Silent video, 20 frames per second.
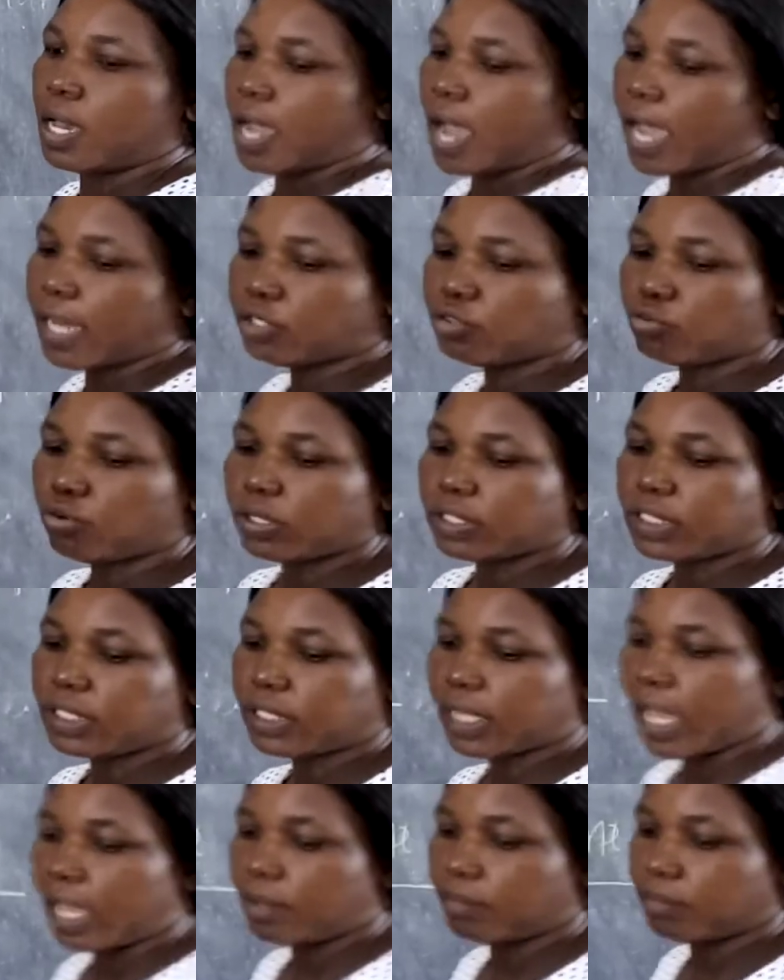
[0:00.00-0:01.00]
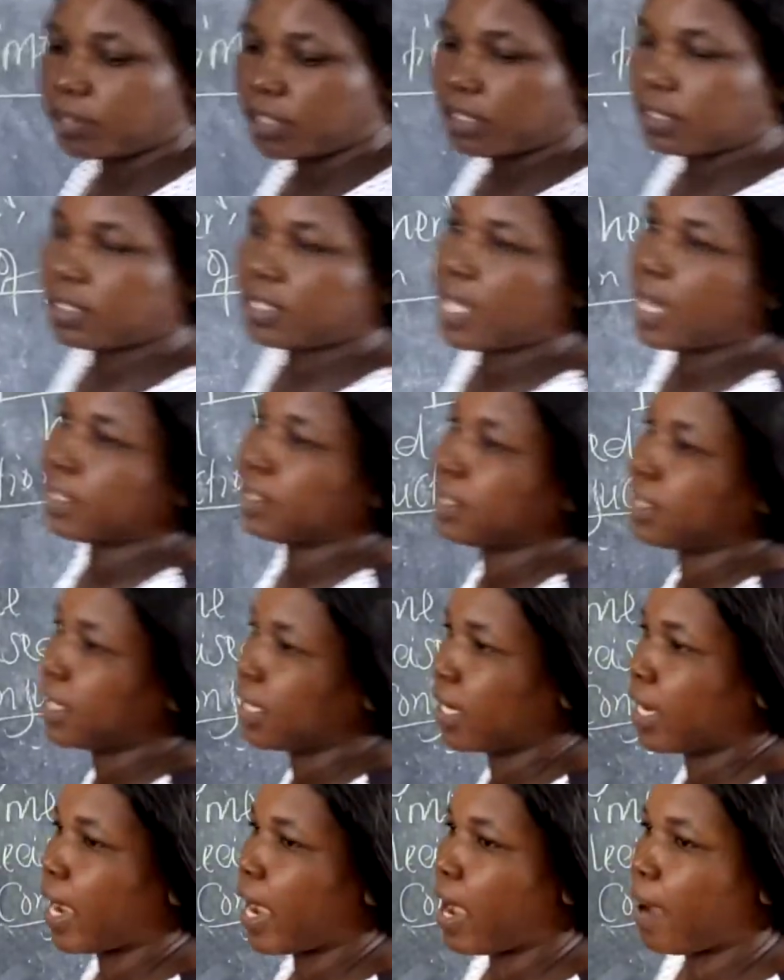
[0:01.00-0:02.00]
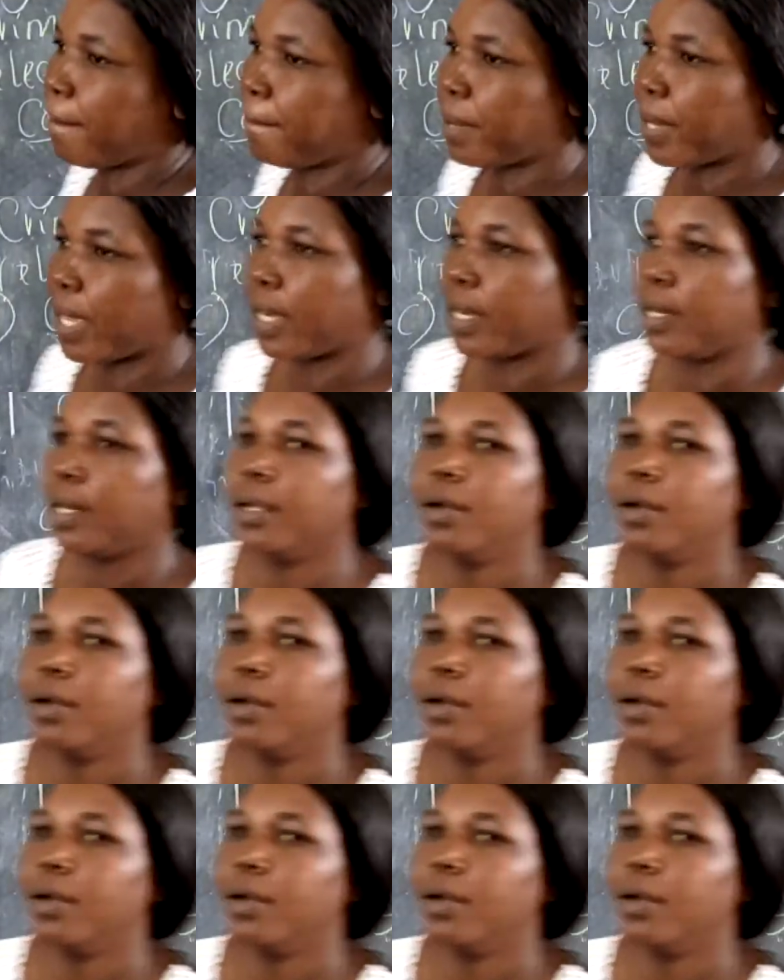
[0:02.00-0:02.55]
At what time did that thing happen?